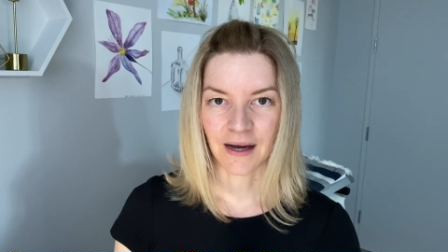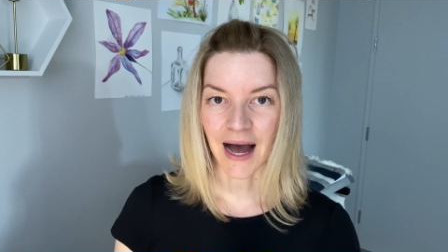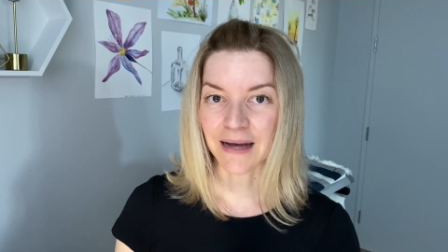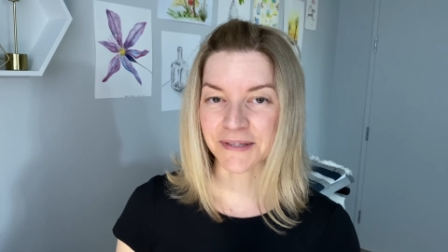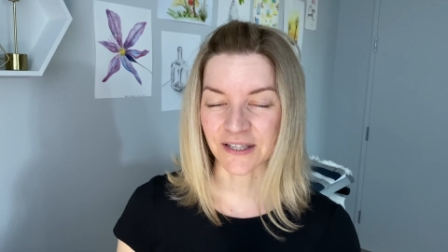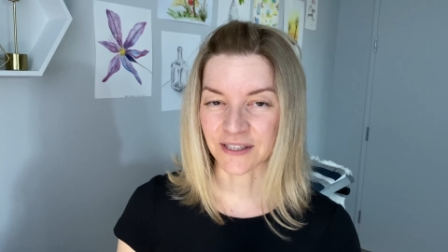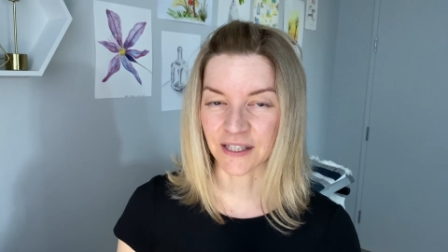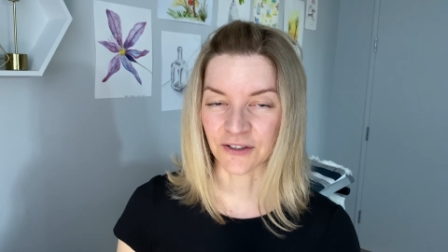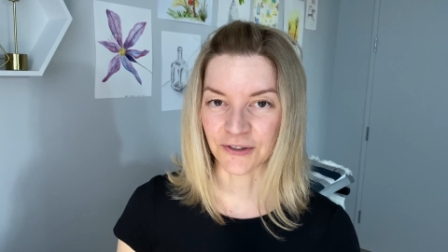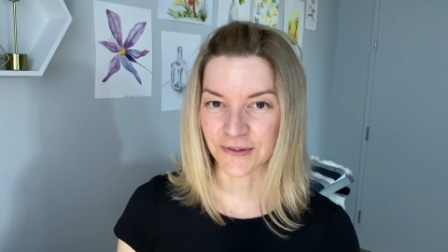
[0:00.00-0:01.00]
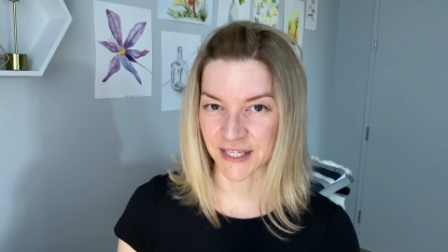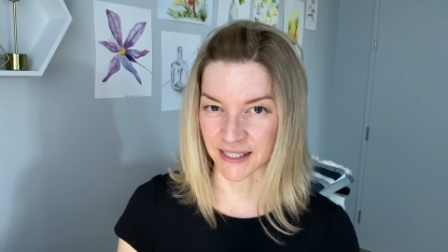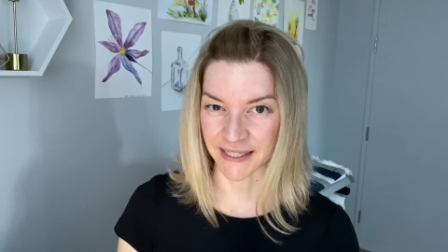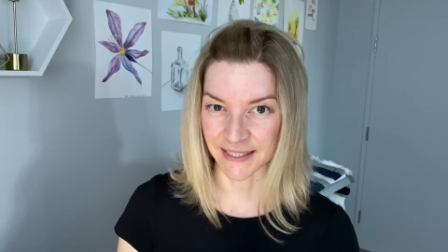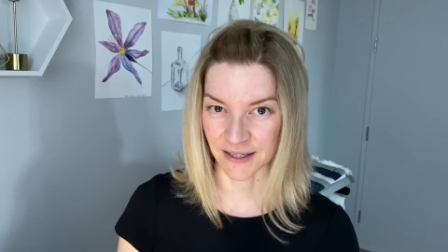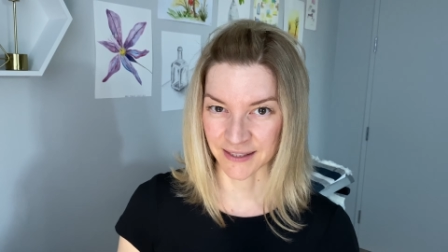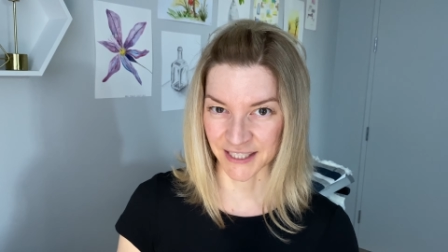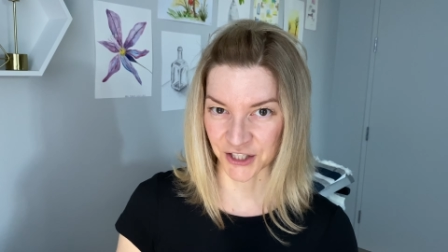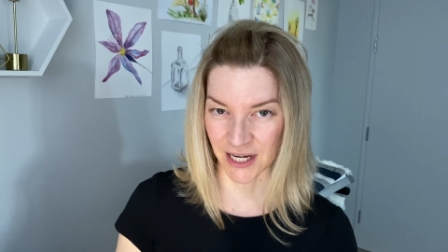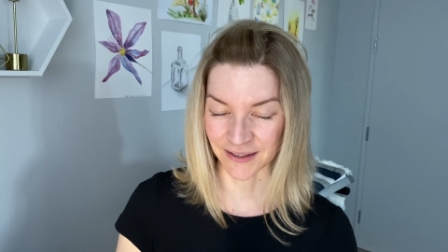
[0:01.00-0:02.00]
I'm starting a new series on
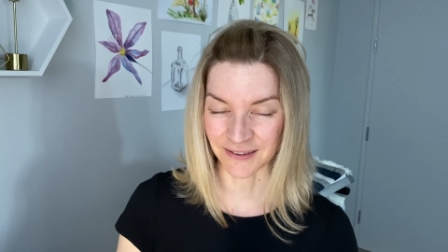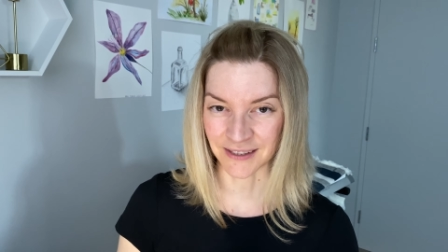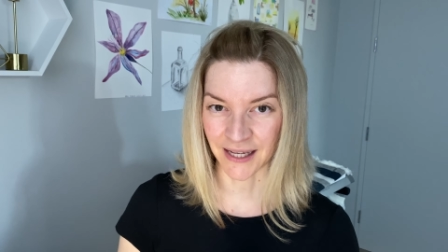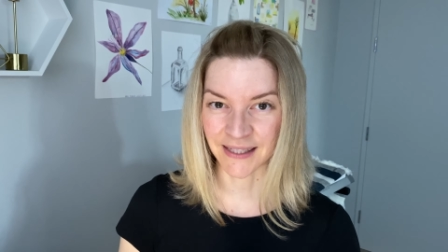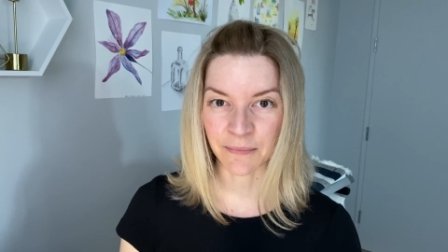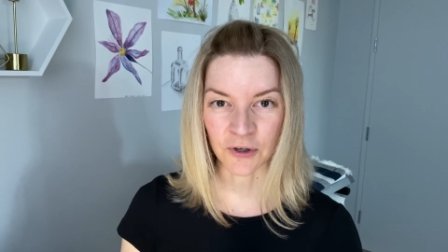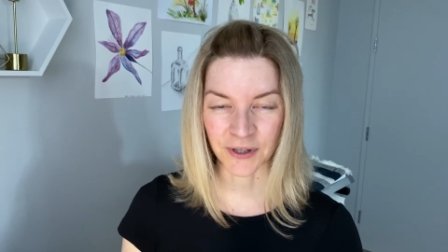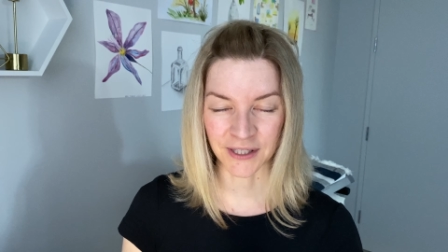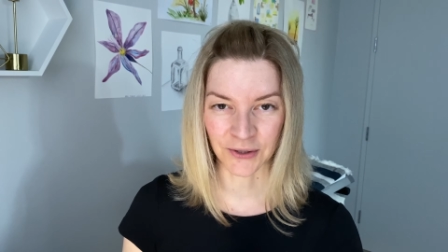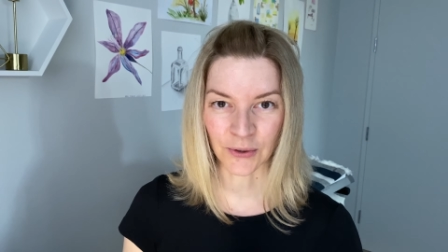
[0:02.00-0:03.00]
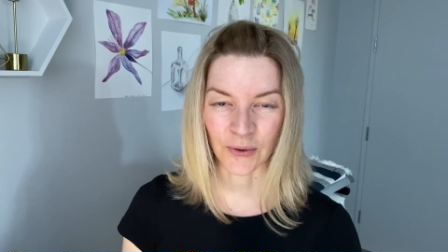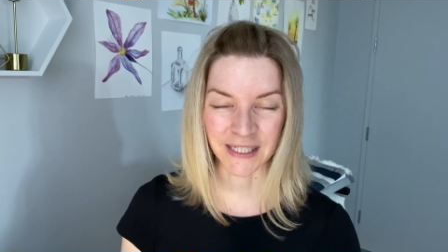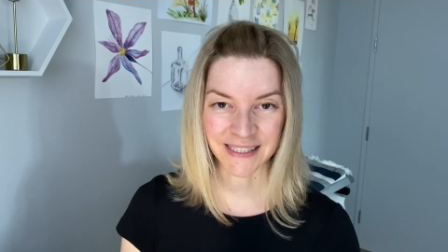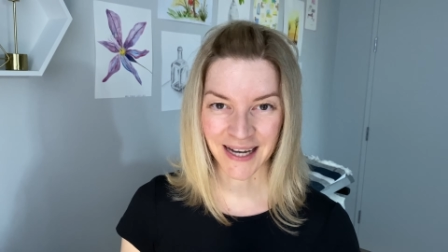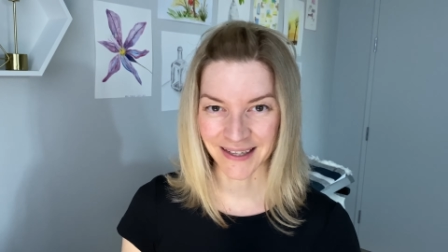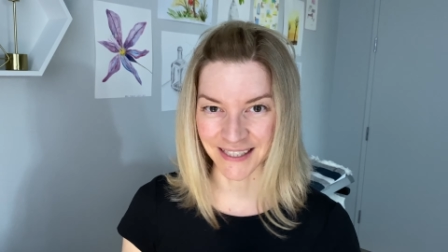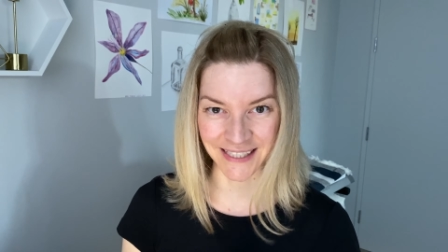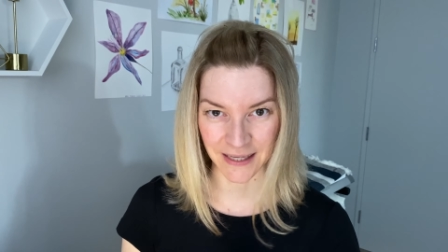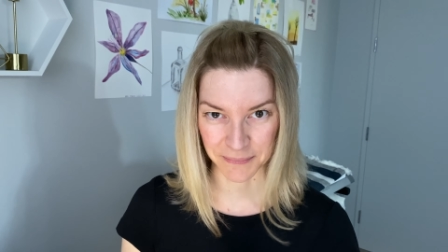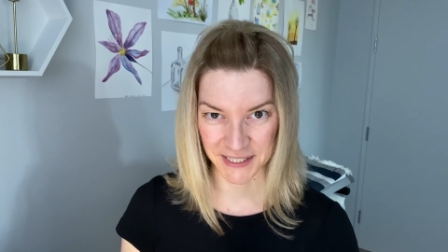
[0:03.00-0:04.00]
this channel and I'm going to call it Tiny
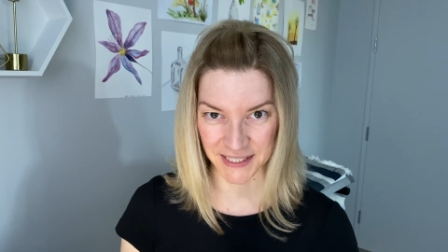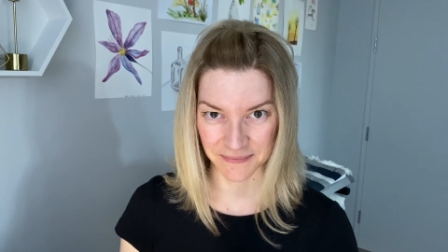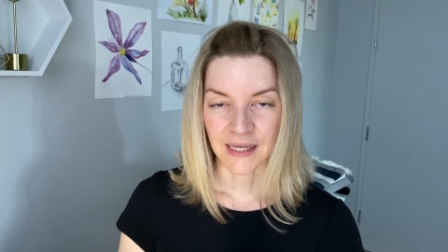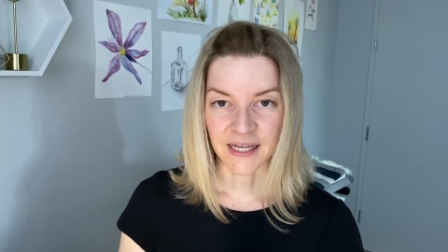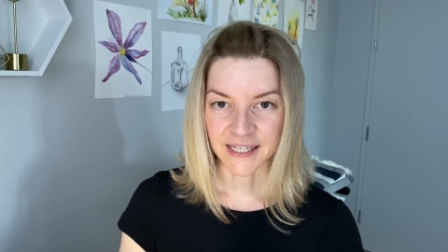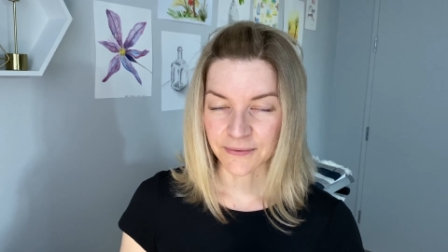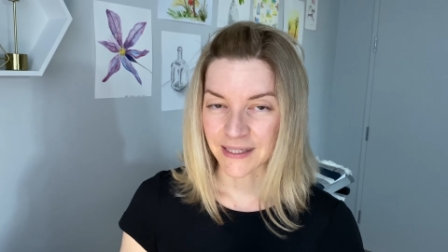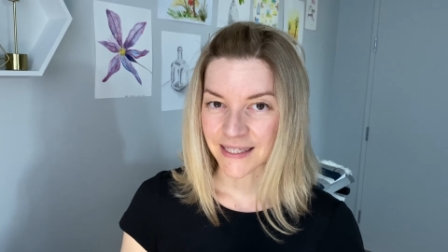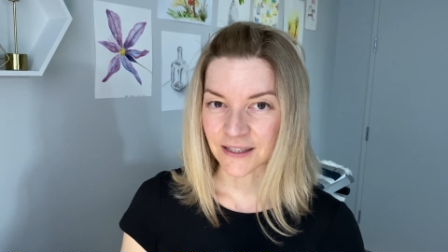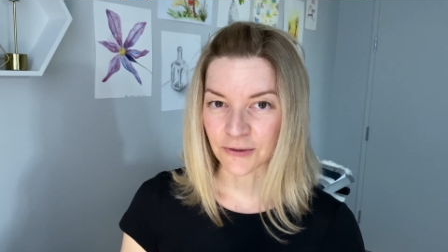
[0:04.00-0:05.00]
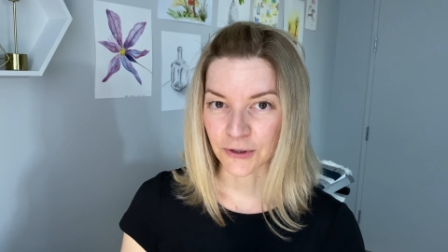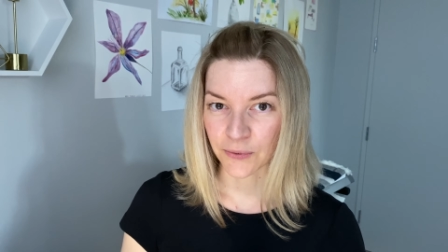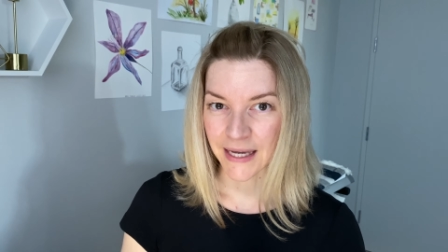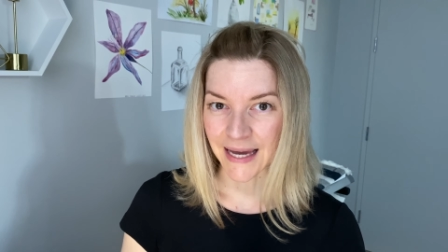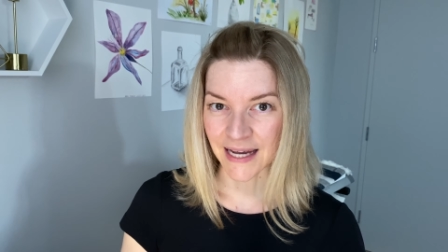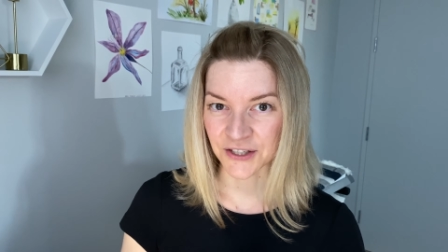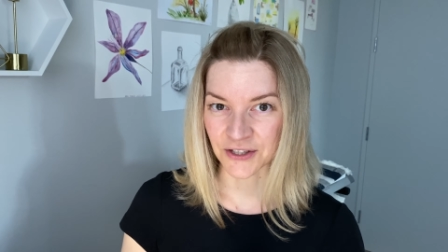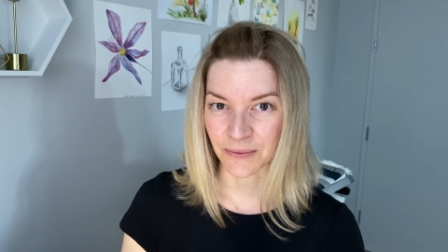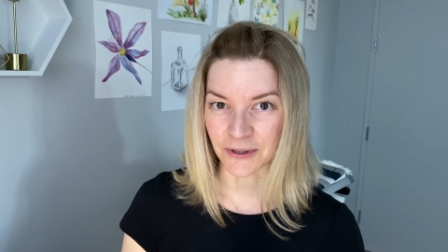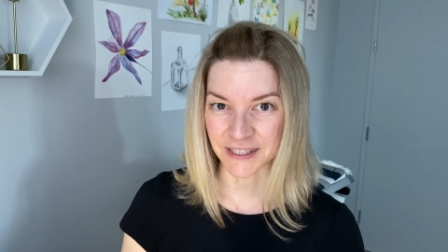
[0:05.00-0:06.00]
Tips. It will include quick
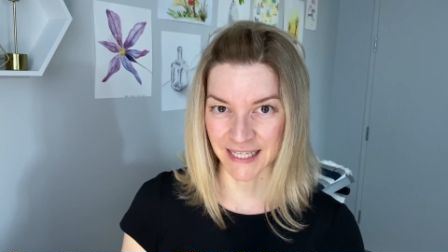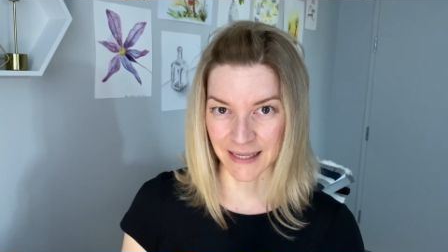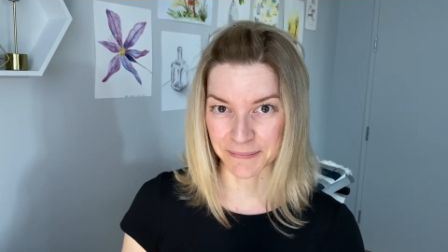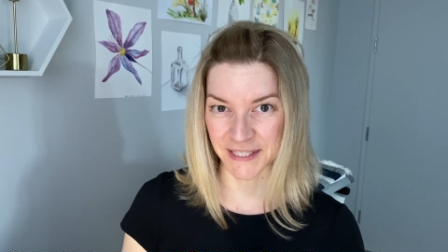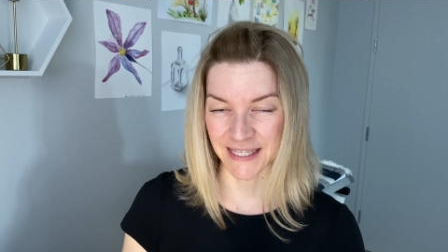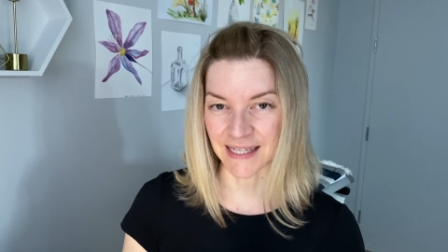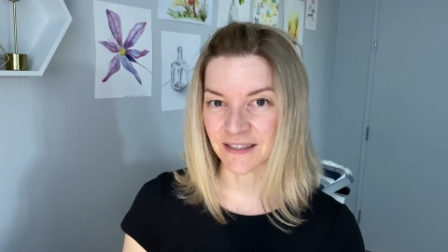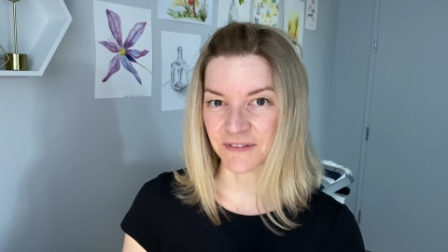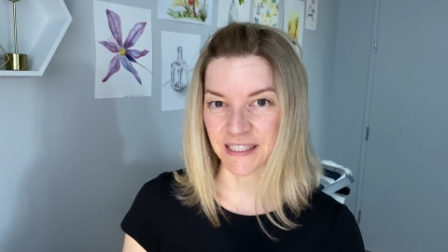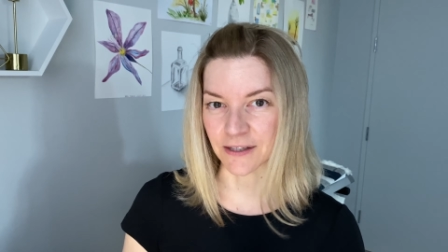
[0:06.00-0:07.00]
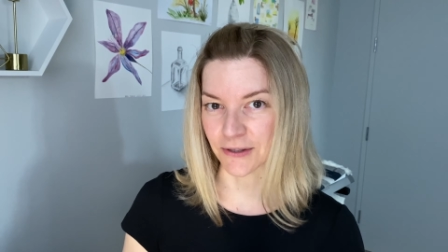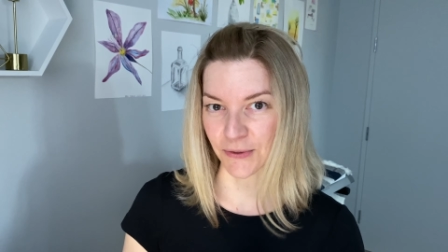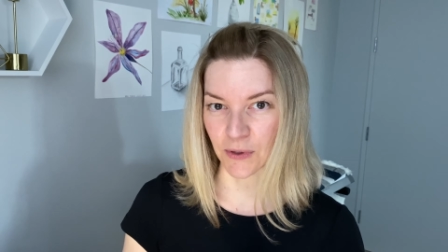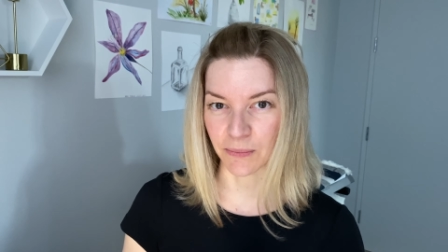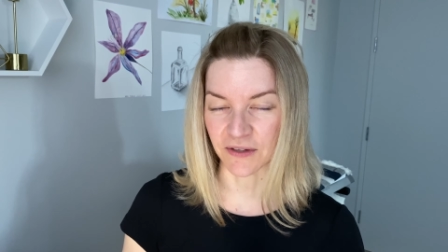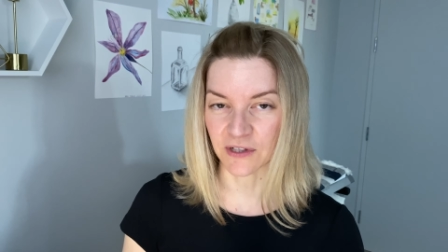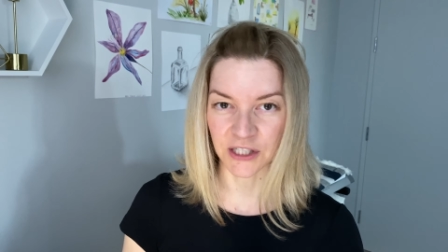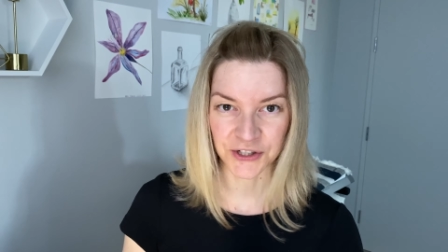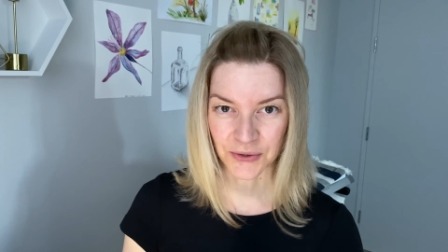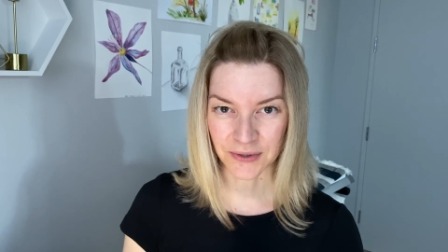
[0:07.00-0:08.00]
actionable tips and the videos will be very
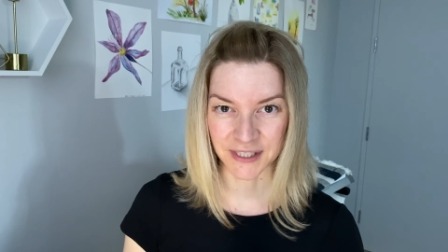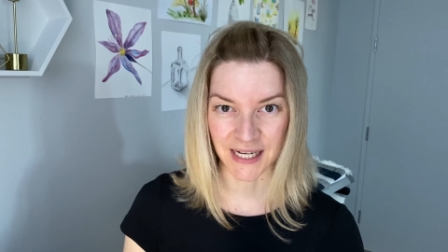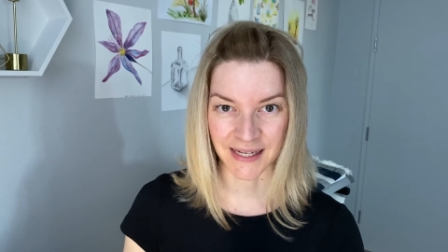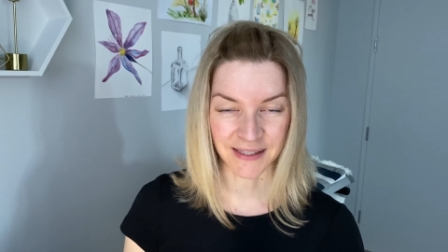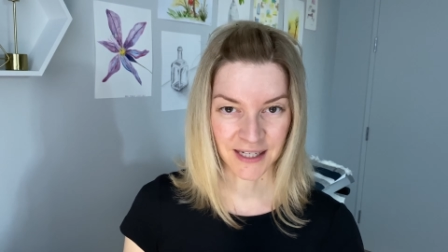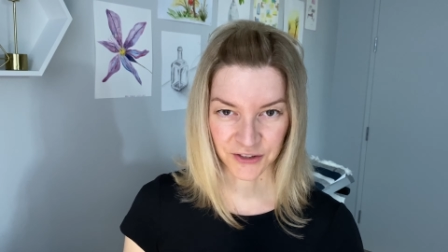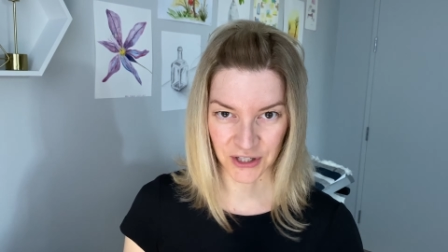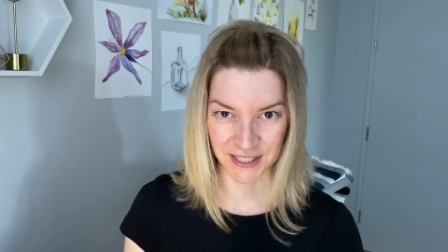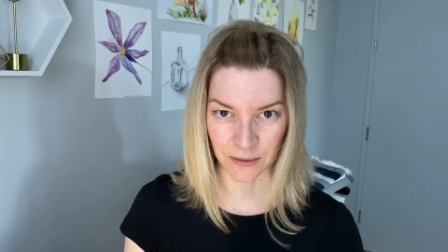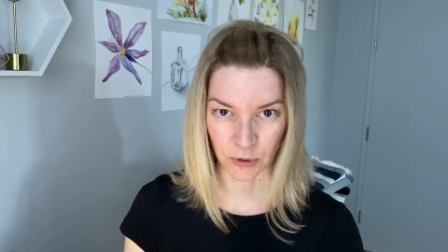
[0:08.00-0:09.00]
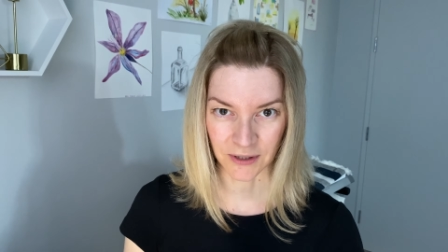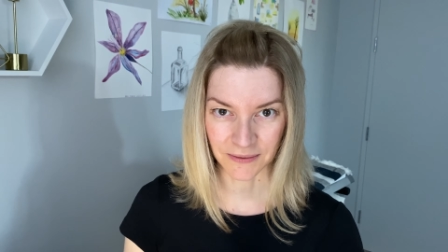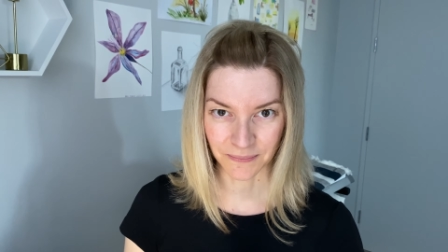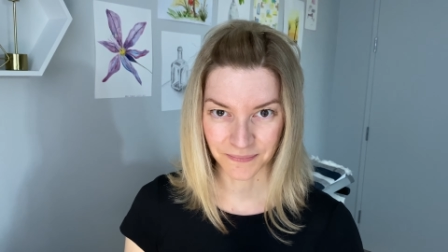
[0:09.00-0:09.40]
short and digestible.